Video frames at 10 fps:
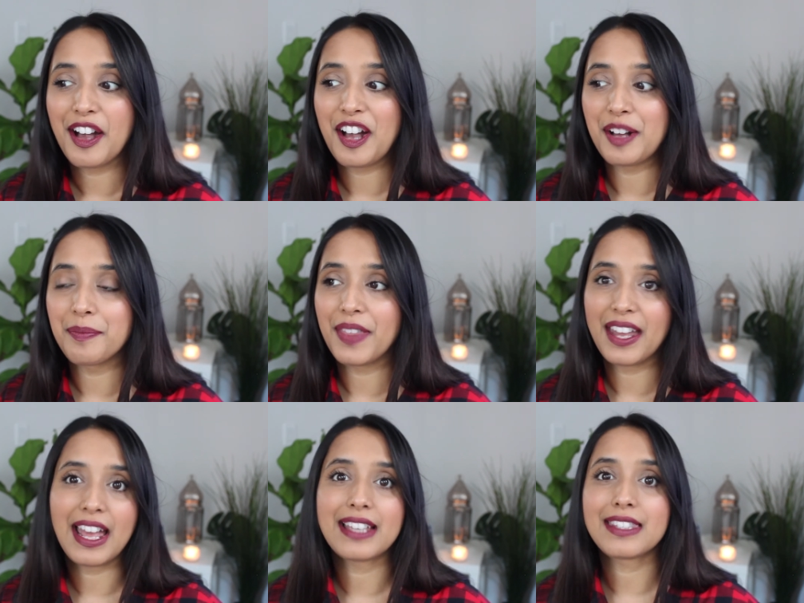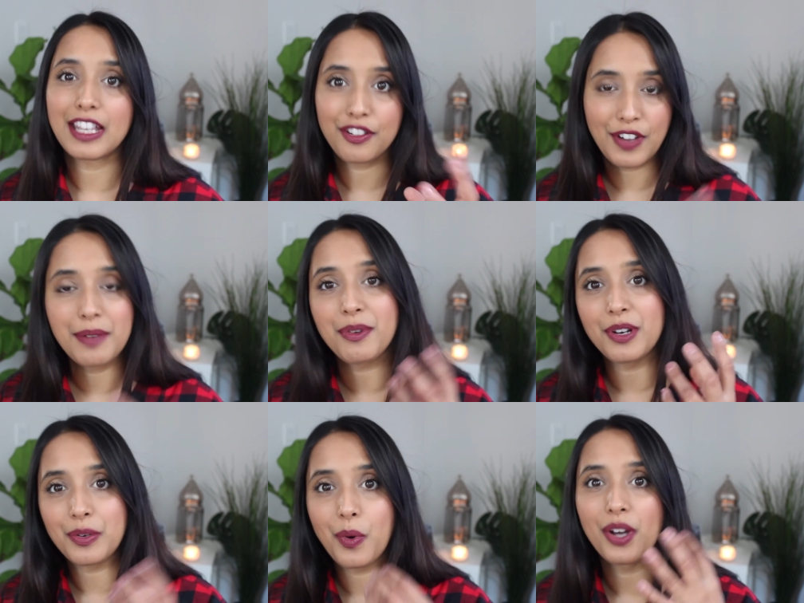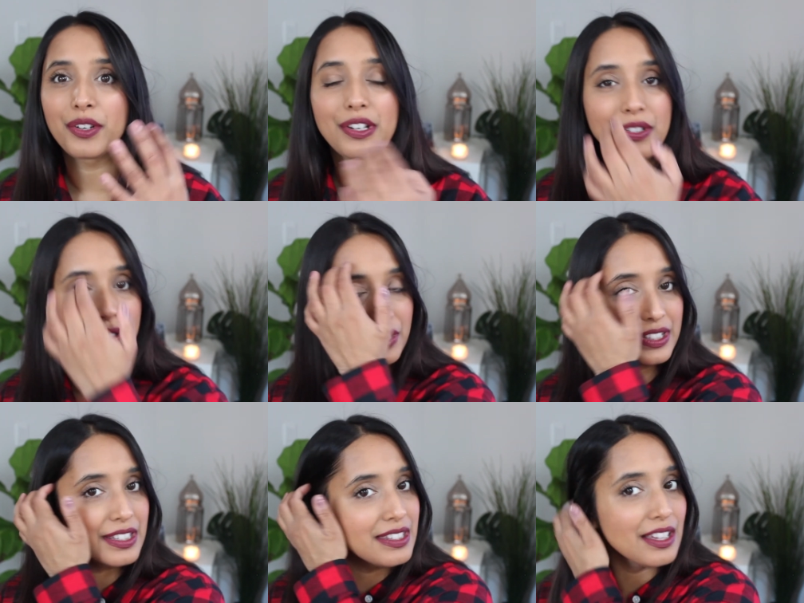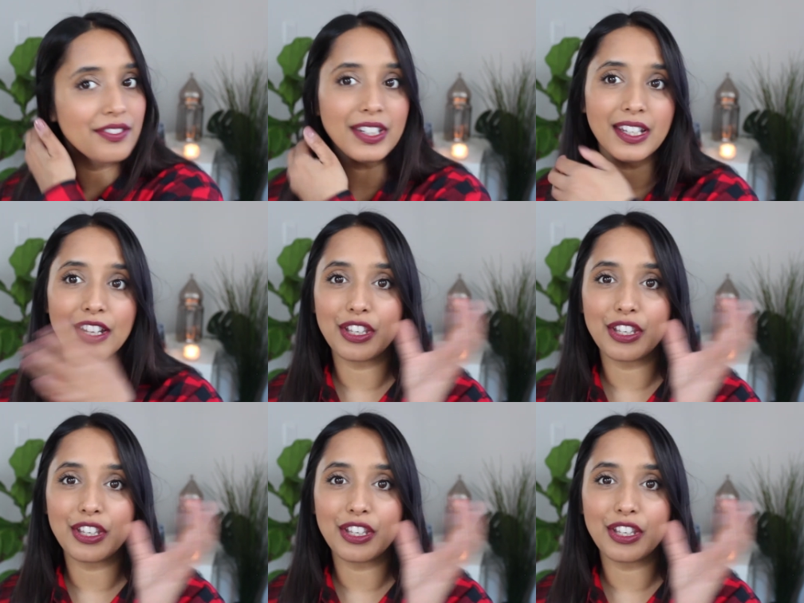that has like fiber and water and nutrients and stuff in it,